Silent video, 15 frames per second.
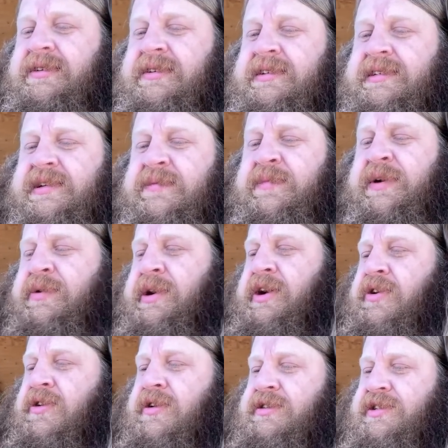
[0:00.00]
Send my
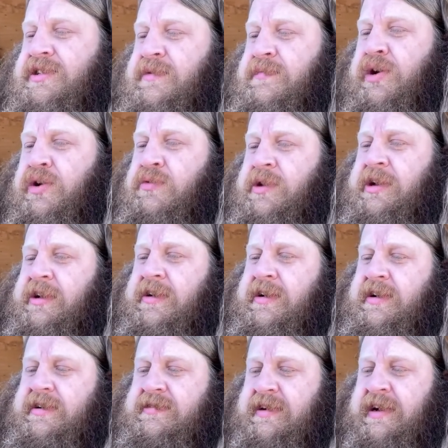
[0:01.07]
regards to
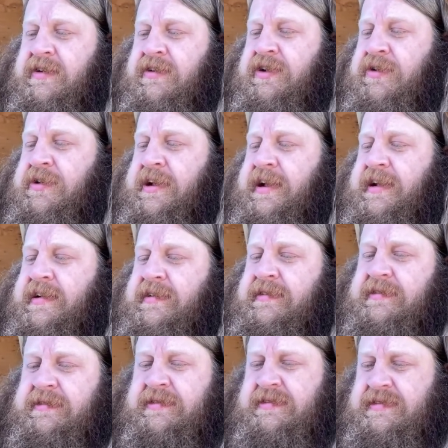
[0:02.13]
Beauregard. I don't know the guy.
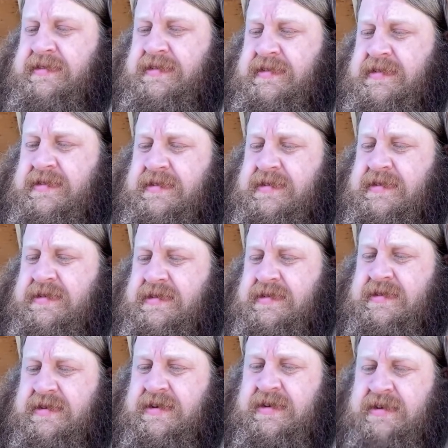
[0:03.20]

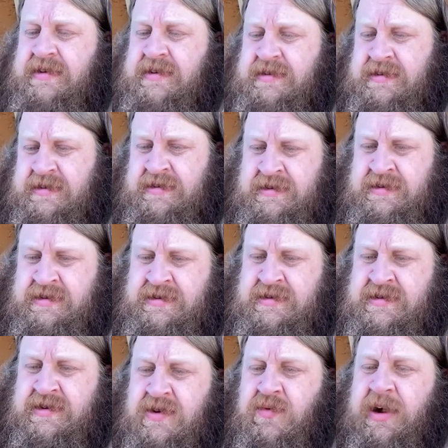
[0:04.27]
I
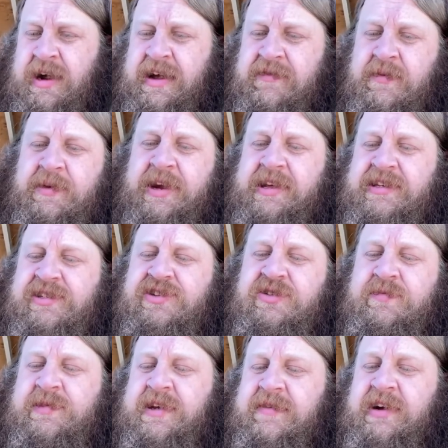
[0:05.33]
don't know why everybody
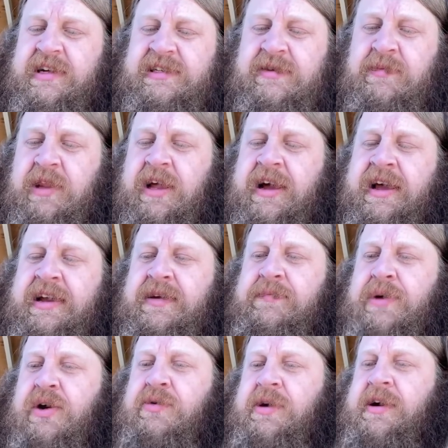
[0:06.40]
assumes I've got some line to
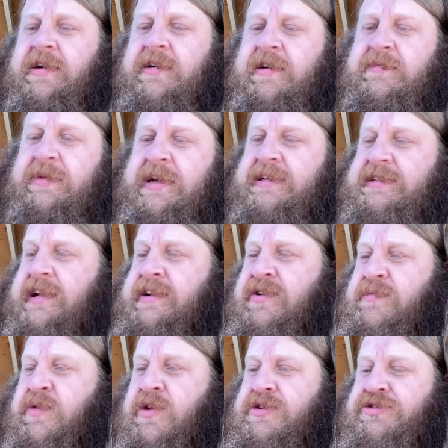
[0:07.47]
Beauregard because I know
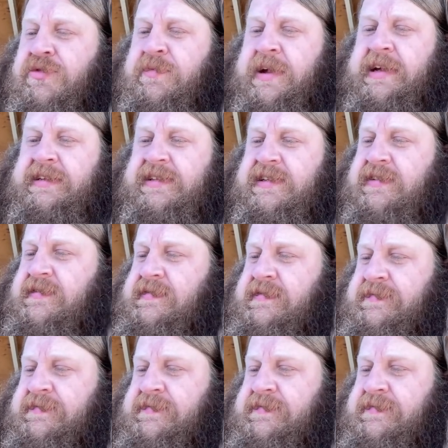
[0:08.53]
Marshall Manson.